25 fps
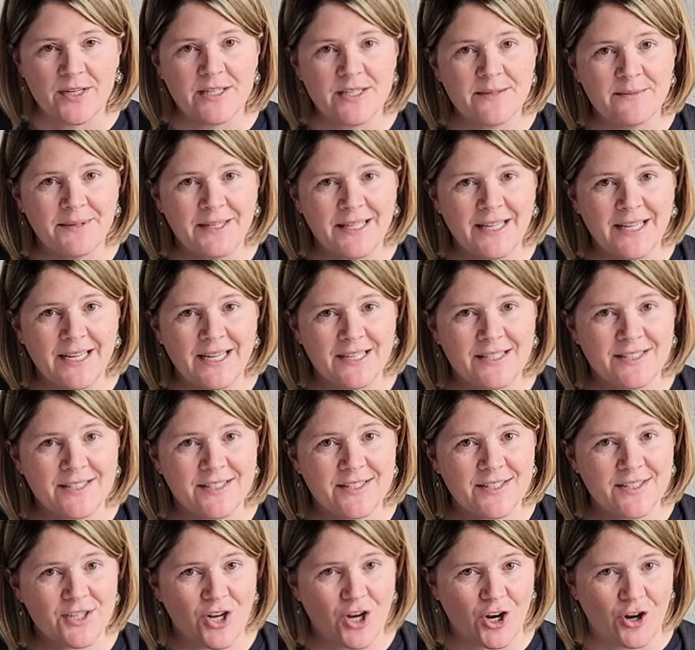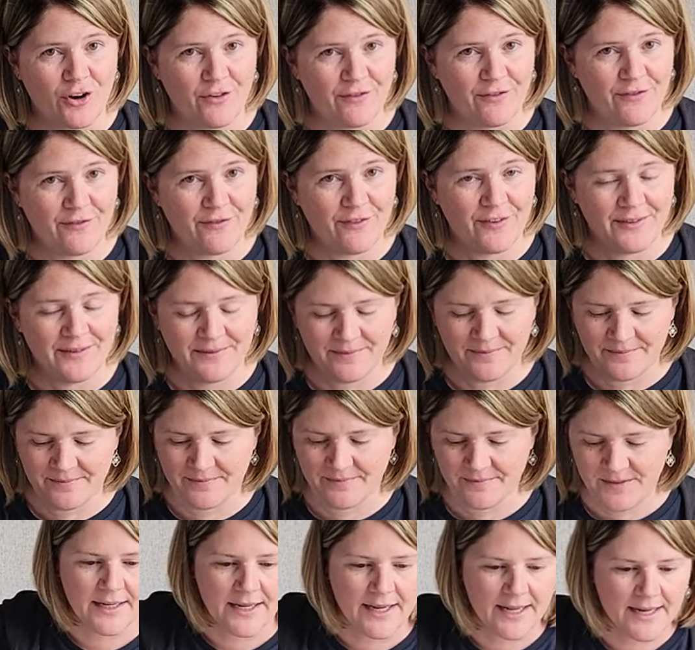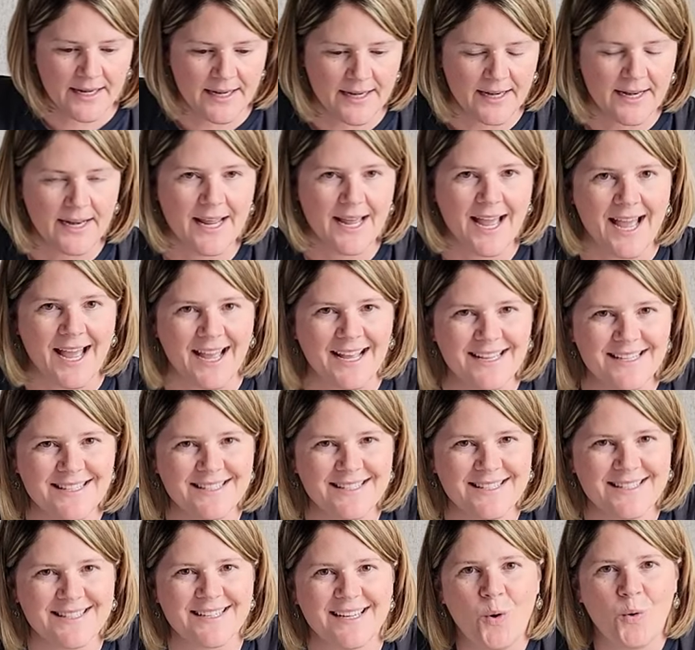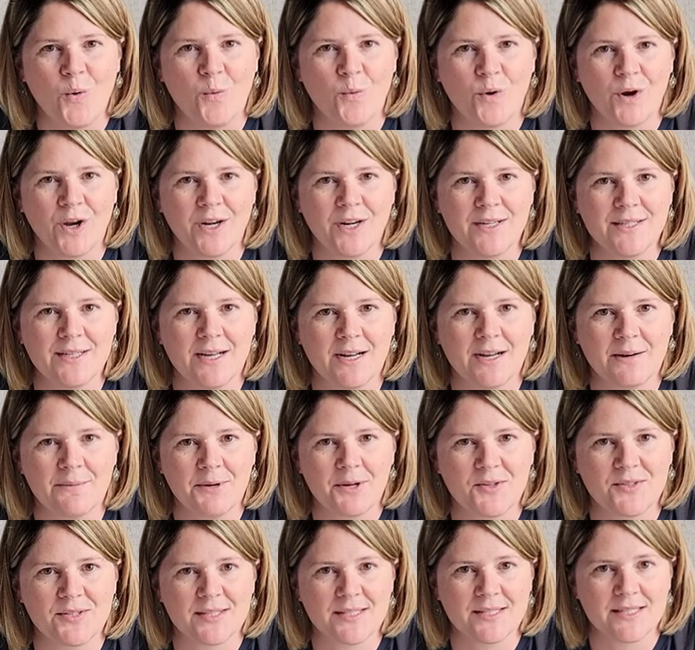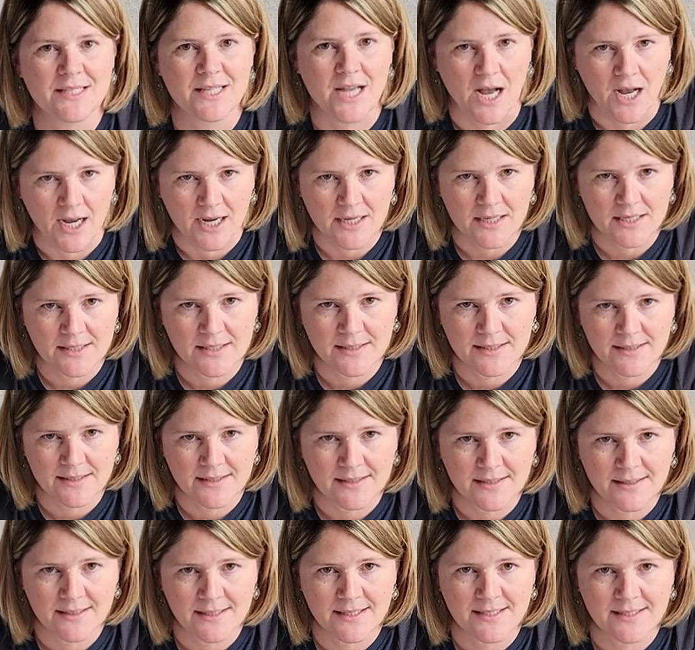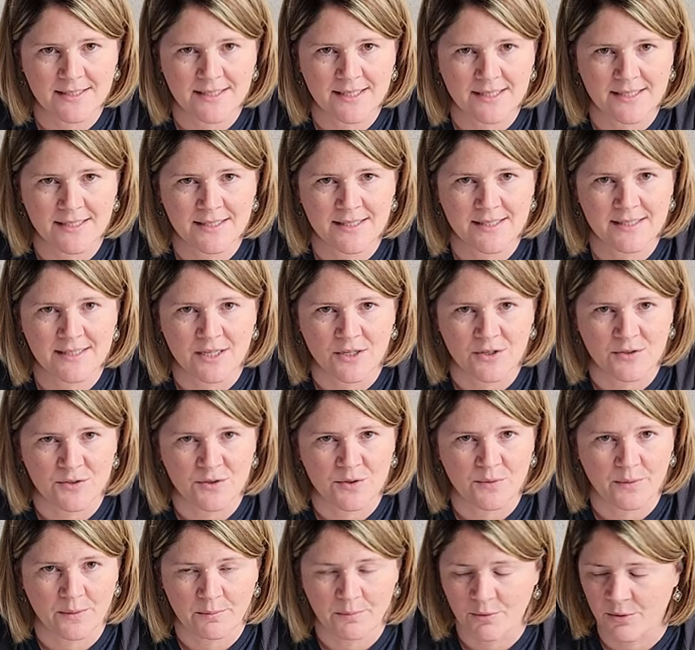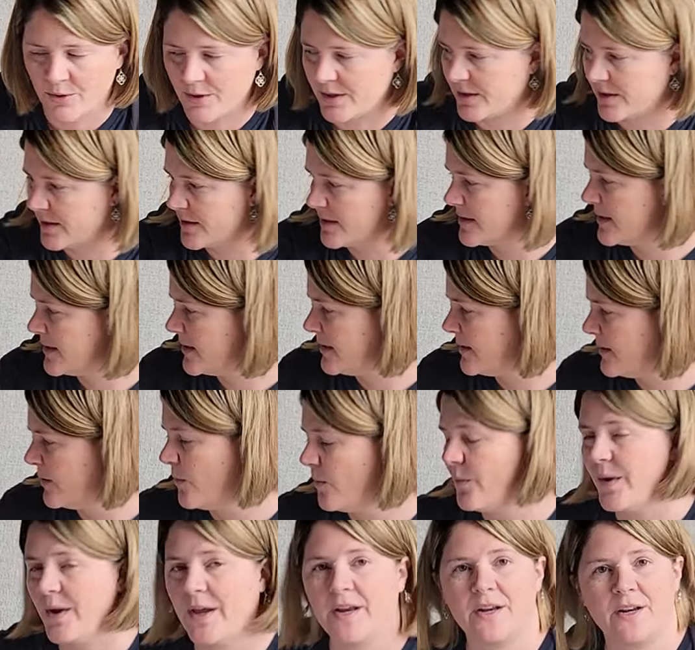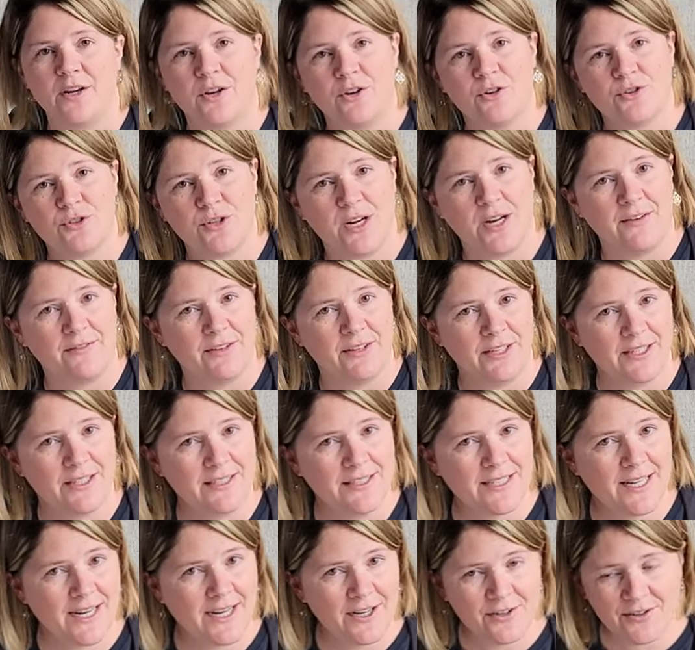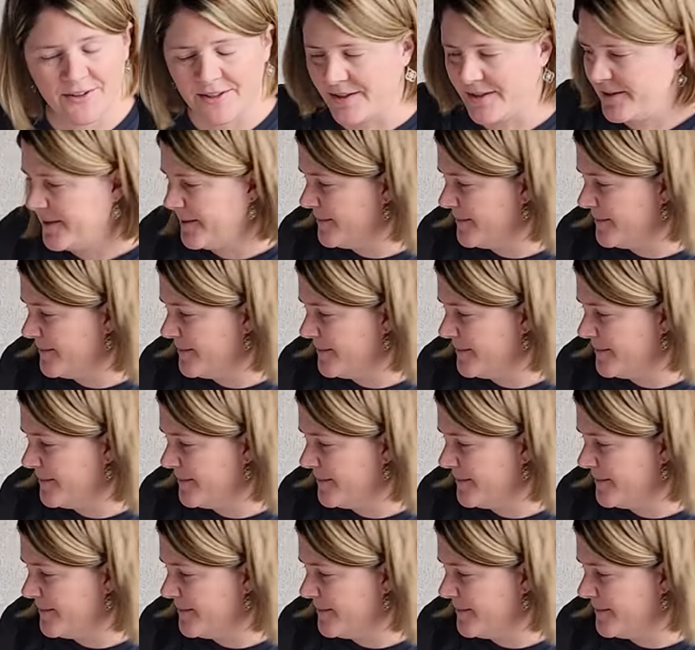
to be a scarf. And next, we're gonna talk about socks, because this is also important when you're traveling to Ireland.